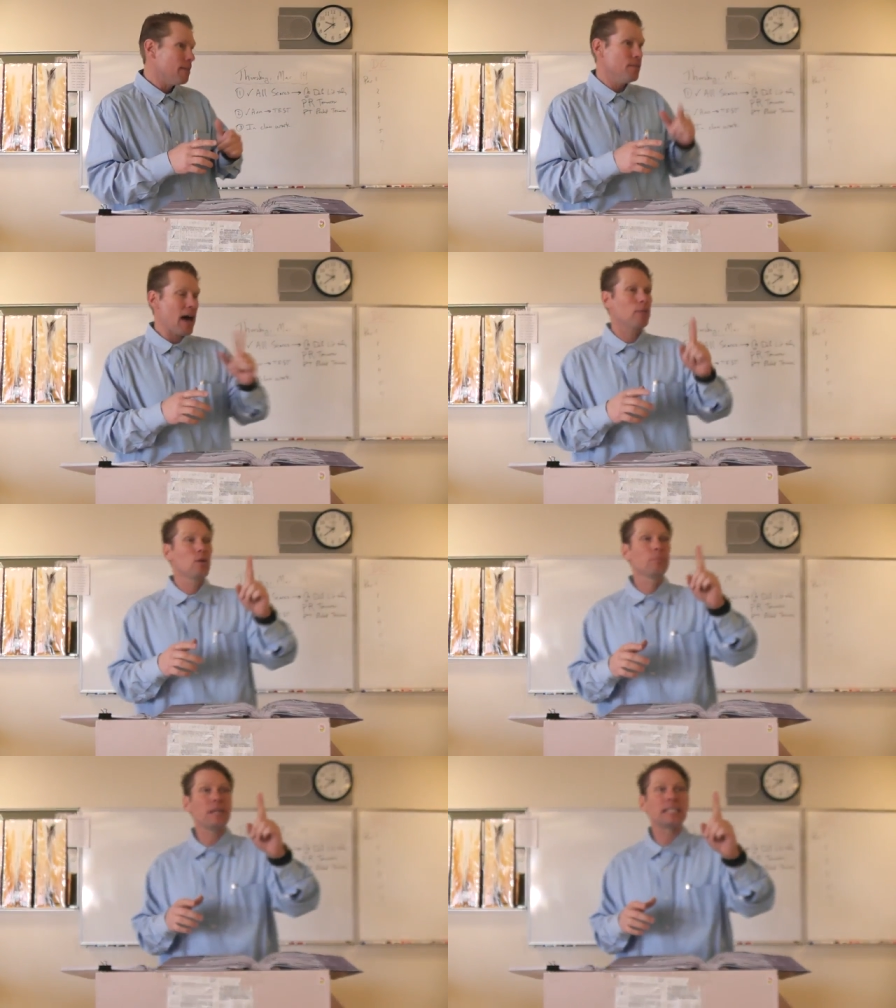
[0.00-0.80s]
That
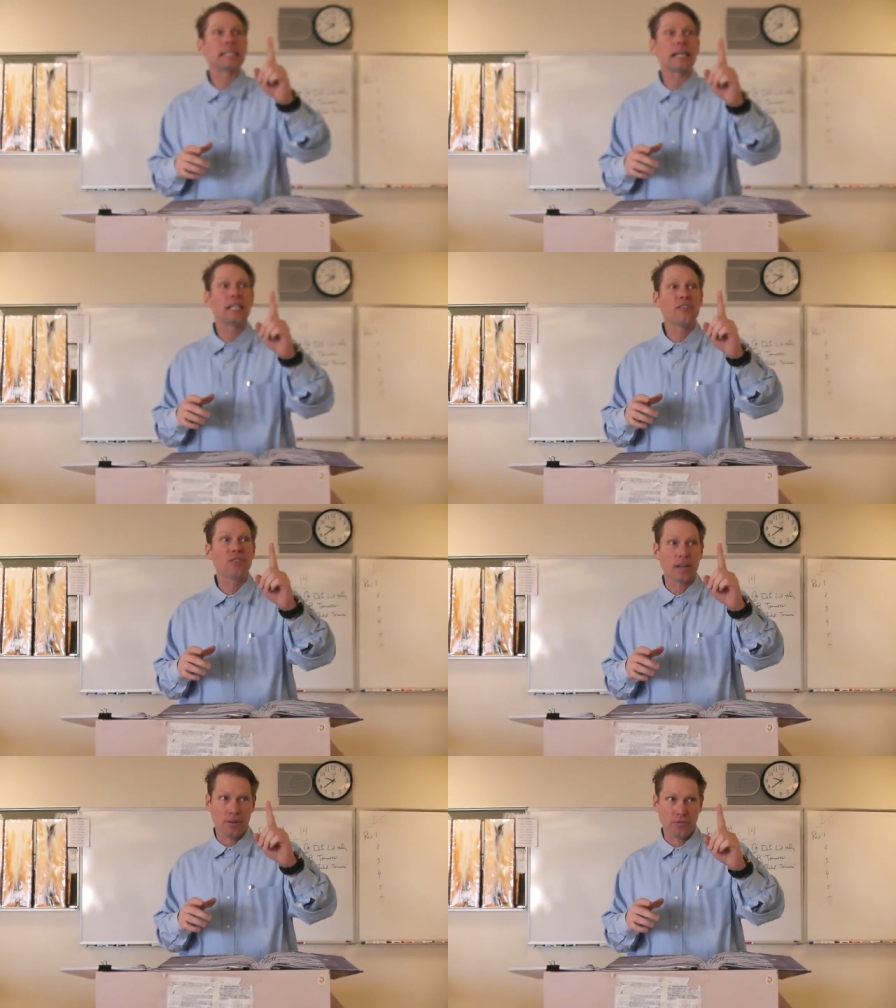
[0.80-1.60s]
will be
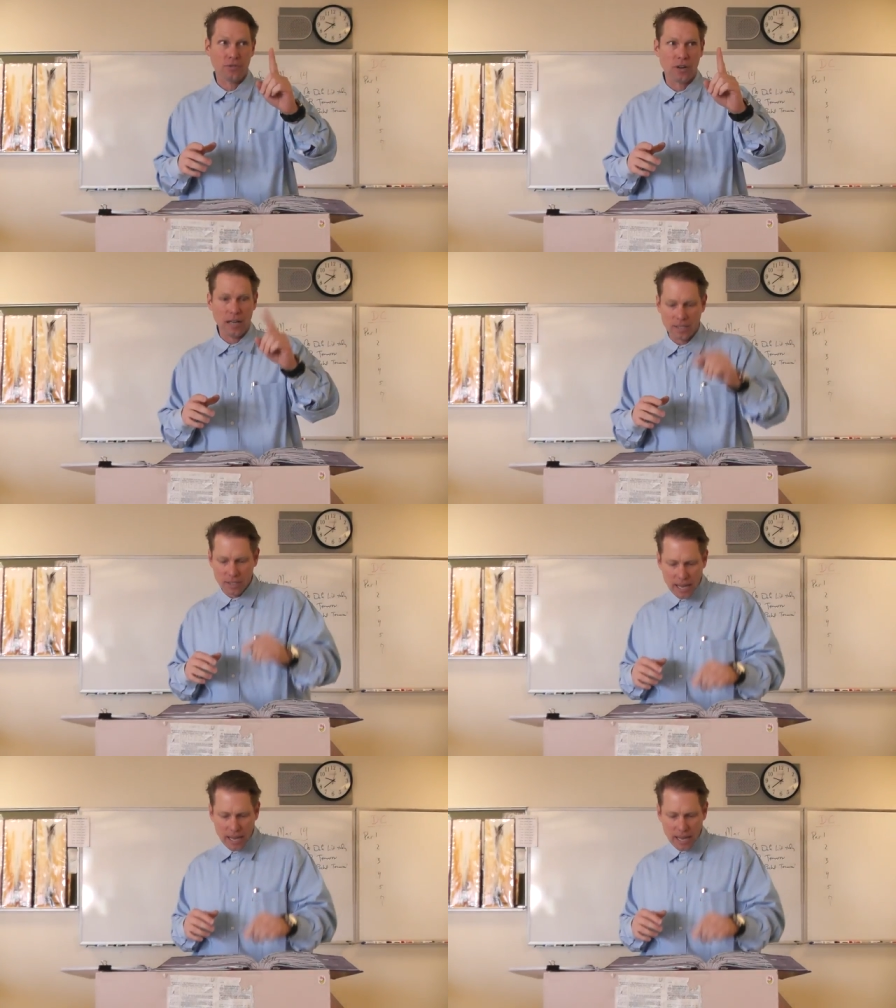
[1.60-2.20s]
significant for us.